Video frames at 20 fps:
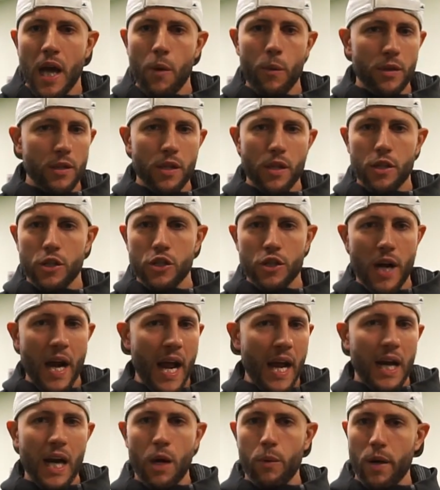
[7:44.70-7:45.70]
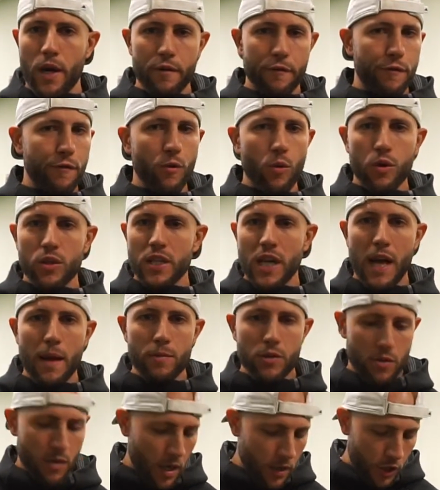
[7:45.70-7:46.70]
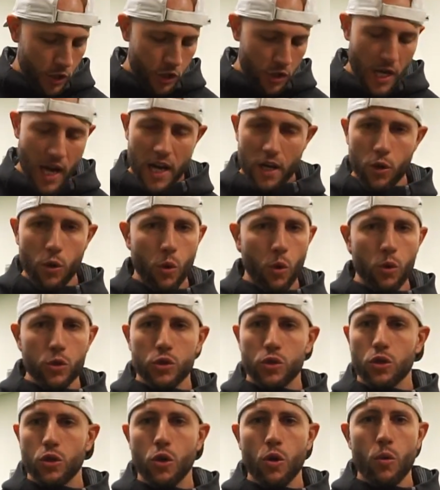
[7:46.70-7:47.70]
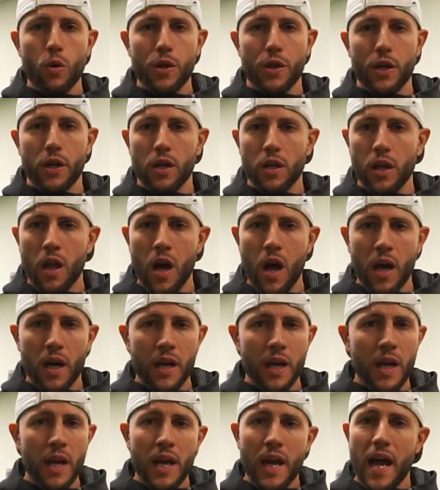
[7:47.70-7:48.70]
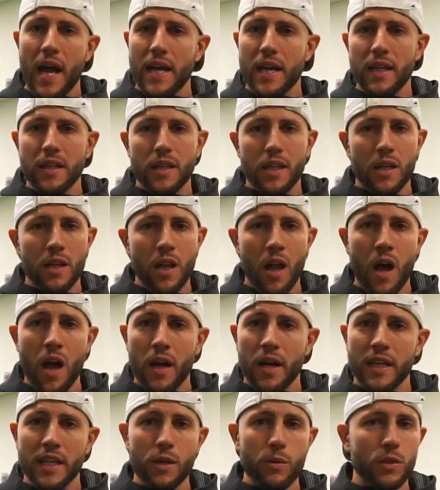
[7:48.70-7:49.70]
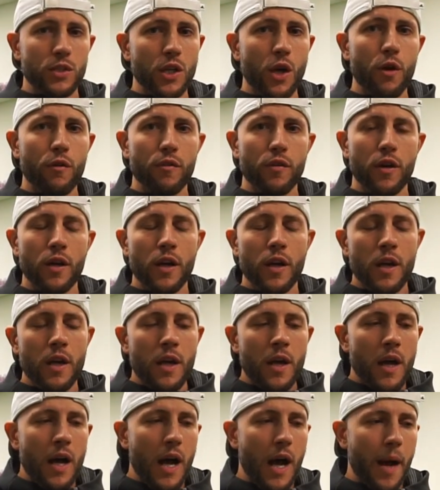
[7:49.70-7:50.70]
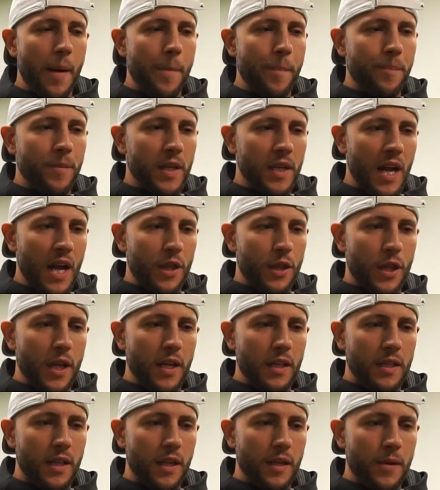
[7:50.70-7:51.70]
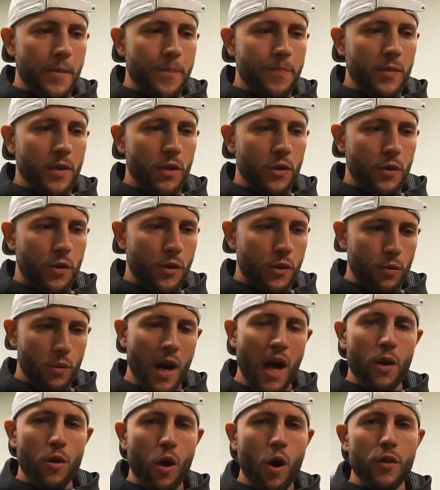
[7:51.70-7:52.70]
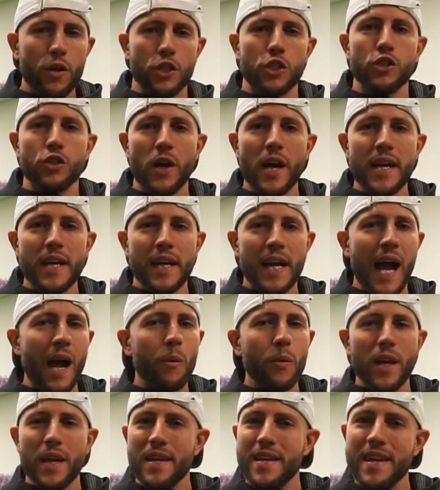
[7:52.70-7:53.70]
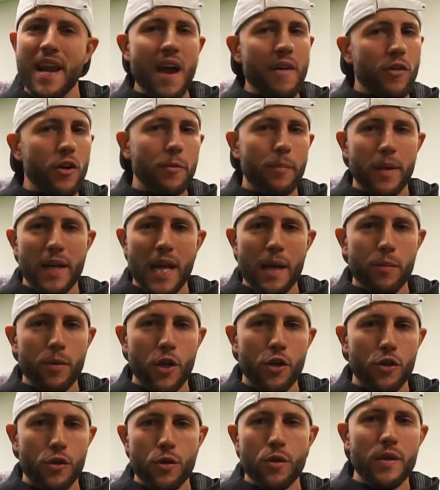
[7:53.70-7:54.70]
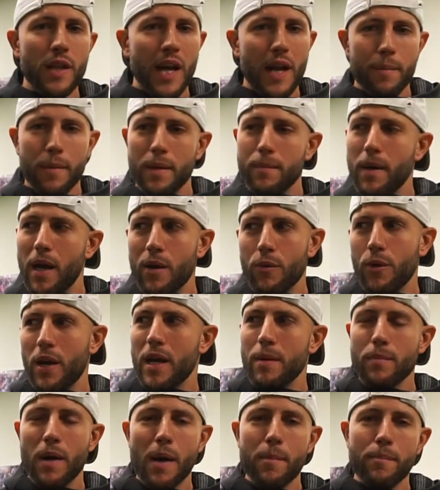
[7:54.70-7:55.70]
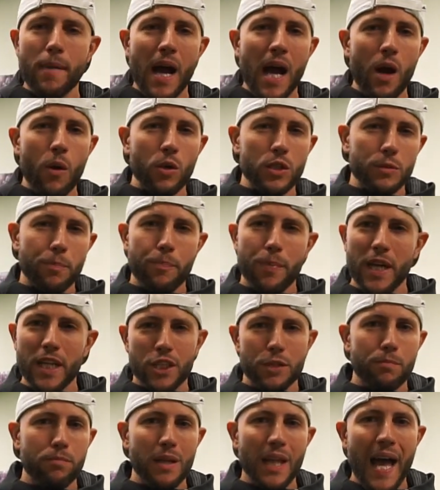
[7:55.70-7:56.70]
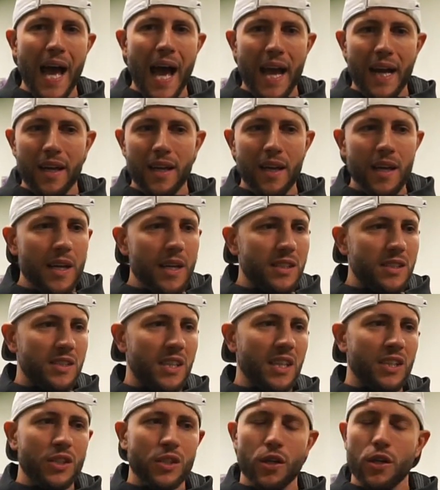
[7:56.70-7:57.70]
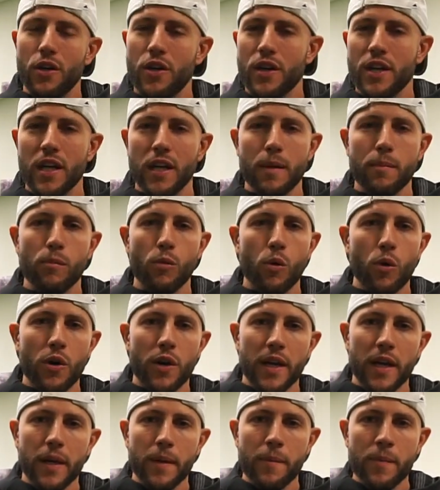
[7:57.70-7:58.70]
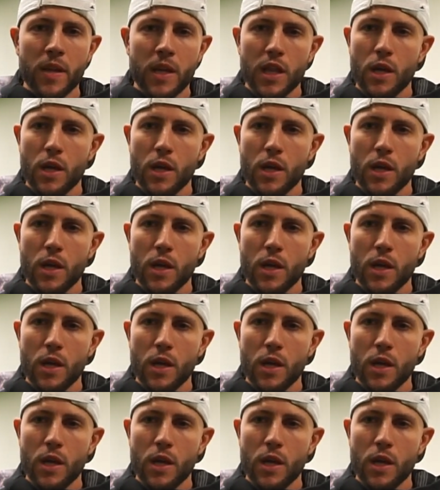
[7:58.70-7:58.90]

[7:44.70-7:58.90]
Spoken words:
I went to the track. I ran 4 times around the track, old school with a clock. I hit the clock and it was over. And I think that throughout all the training, I would have never been able to do that. I ran my mile, it was pitch black, 6:30 in the morning.